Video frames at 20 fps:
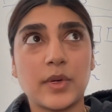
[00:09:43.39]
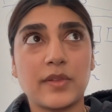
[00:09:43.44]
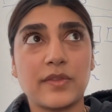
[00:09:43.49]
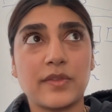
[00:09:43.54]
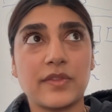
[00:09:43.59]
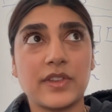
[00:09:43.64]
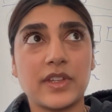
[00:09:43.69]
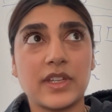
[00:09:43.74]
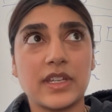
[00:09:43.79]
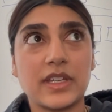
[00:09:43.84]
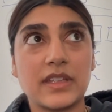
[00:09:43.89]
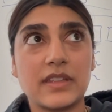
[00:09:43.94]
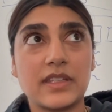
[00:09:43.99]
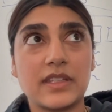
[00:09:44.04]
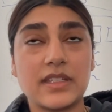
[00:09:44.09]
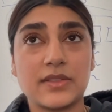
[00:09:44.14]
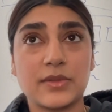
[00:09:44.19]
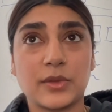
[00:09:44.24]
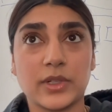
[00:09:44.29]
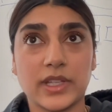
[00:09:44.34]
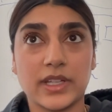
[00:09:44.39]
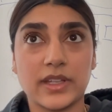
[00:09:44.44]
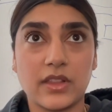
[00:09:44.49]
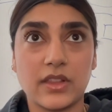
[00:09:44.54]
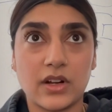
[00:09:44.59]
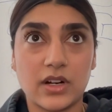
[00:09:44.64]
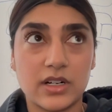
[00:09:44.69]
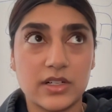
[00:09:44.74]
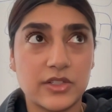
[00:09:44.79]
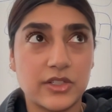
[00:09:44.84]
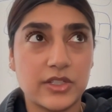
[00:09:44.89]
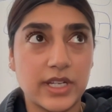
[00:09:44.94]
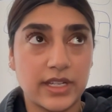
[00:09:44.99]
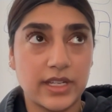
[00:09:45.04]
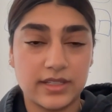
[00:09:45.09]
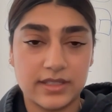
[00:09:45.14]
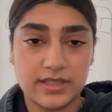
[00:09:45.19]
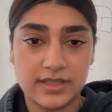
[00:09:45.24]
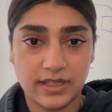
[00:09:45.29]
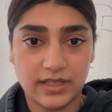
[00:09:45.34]
of these really large
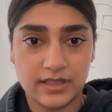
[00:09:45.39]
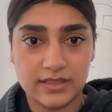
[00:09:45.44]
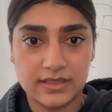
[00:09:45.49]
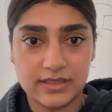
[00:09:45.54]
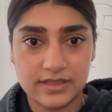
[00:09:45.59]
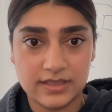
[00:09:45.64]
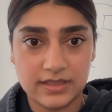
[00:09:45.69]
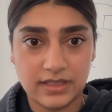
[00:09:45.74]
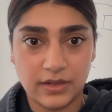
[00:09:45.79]
data sets